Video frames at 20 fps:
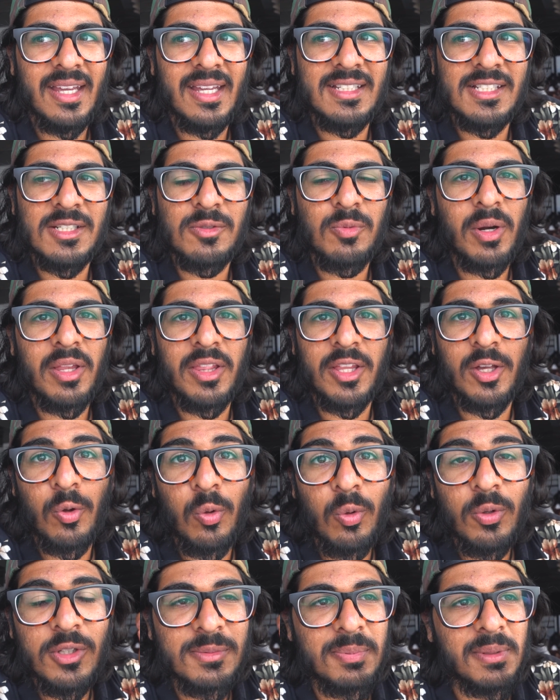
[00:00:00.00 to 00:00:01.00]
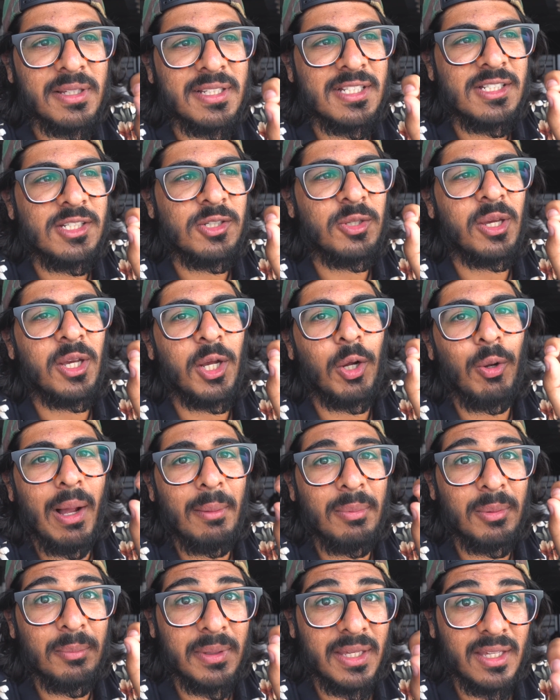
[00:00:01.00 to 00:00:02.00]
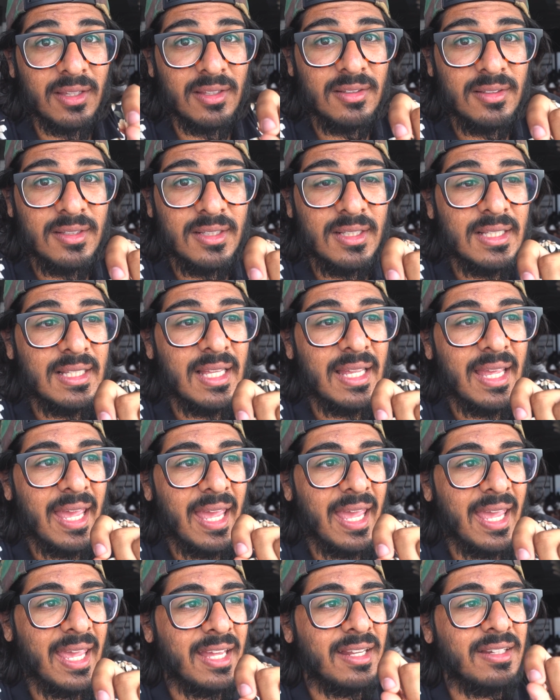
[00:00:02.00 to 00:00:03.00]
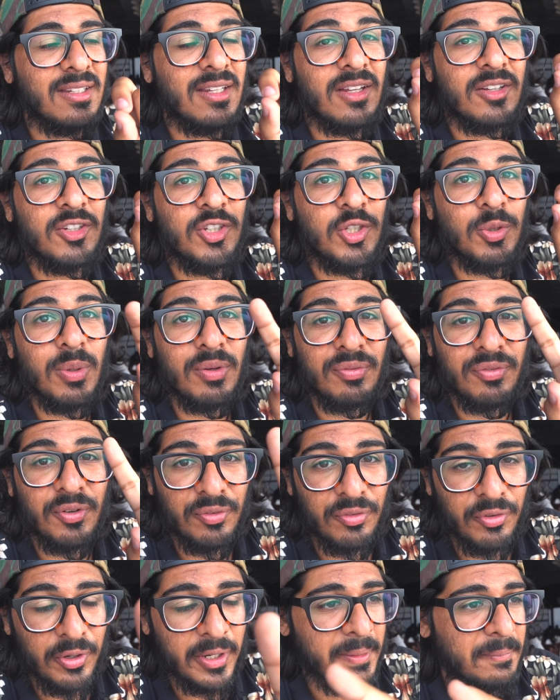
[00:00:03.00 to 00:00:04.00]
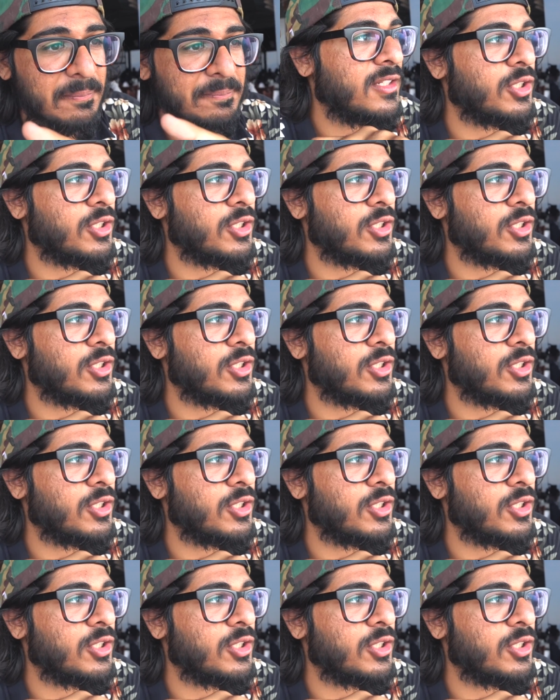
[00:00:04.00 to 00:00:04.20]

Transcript: This is one of the coolest places you can grab a meal and do it for free.